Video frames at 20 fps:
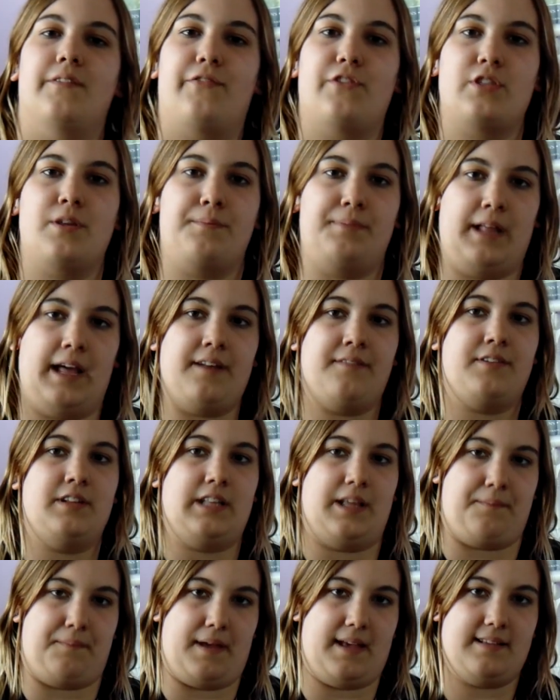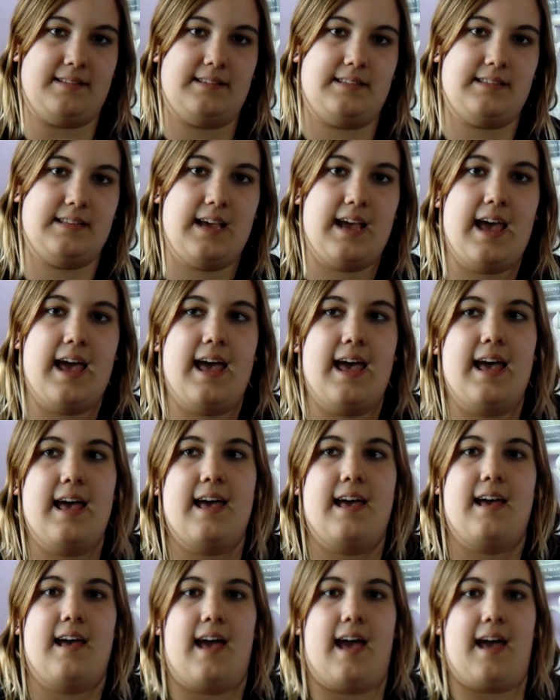for the Blood of Olympus.
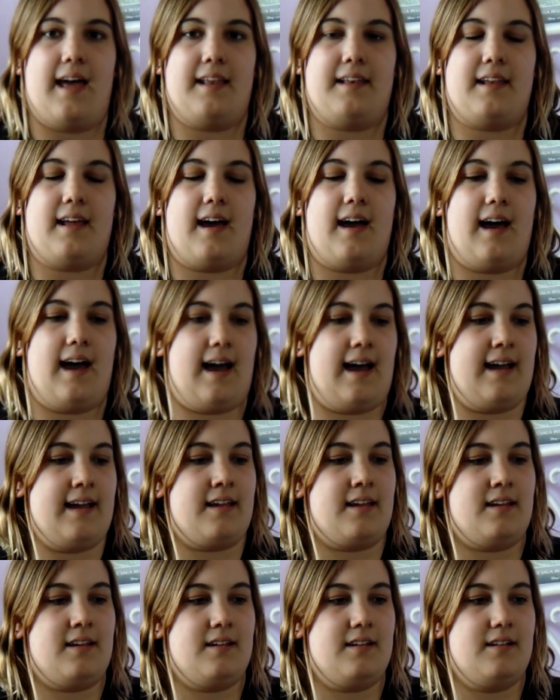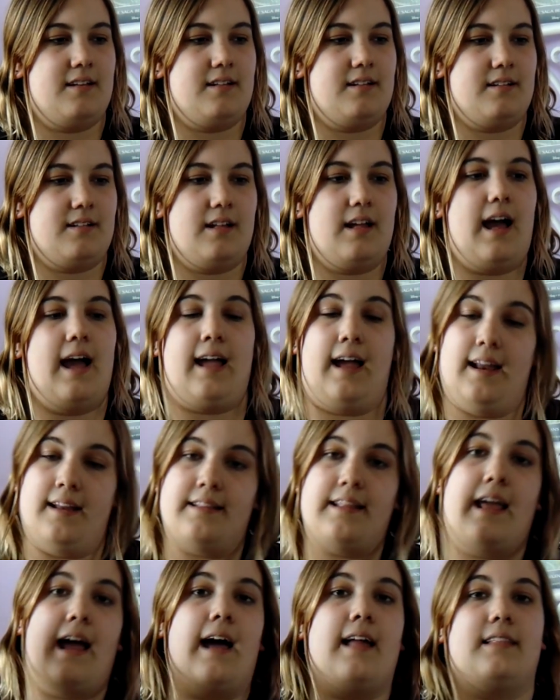And I, I gotta
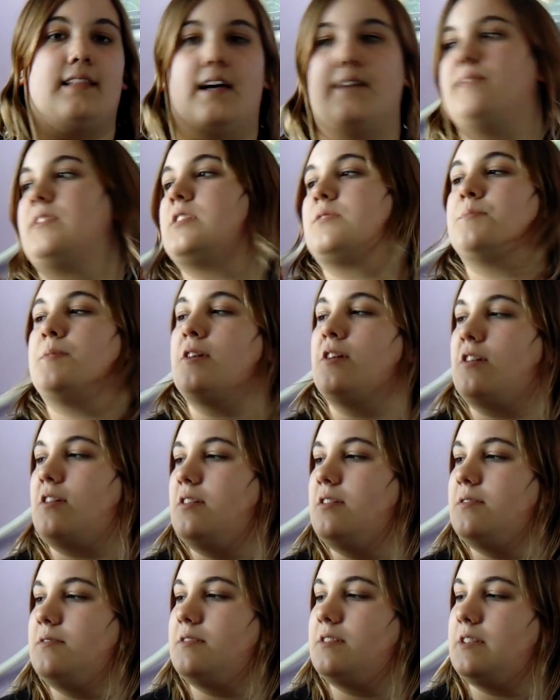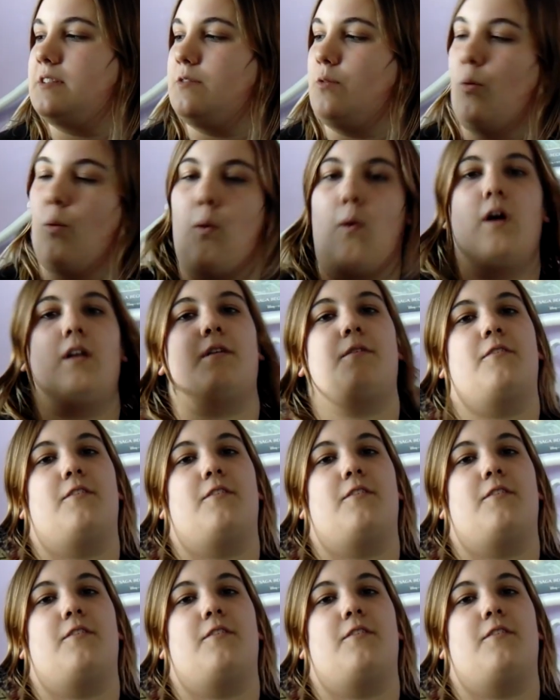say, I love this book. One